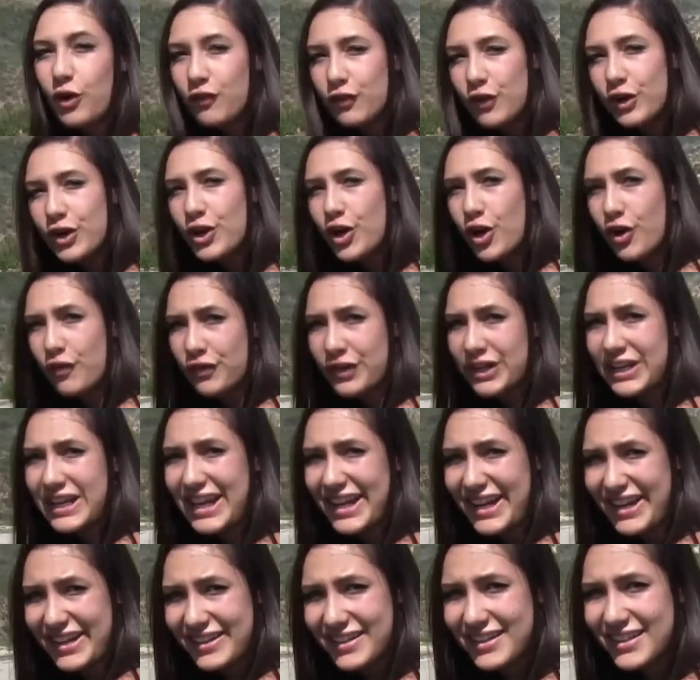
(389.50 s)
over and over
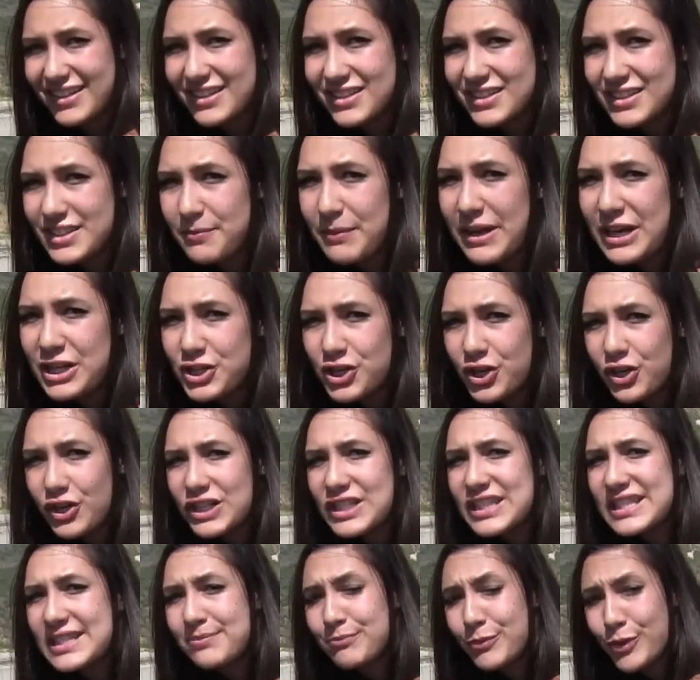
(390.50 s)
again to make sure
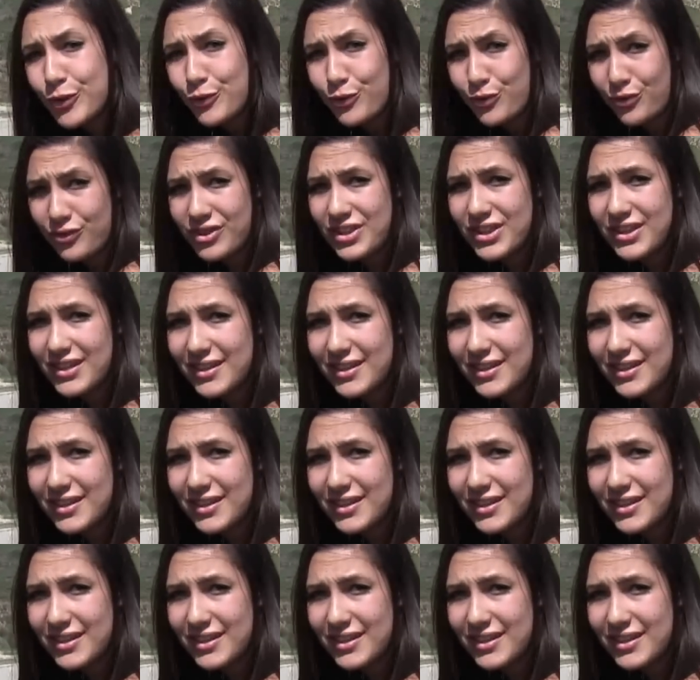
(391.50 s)
it's smooth.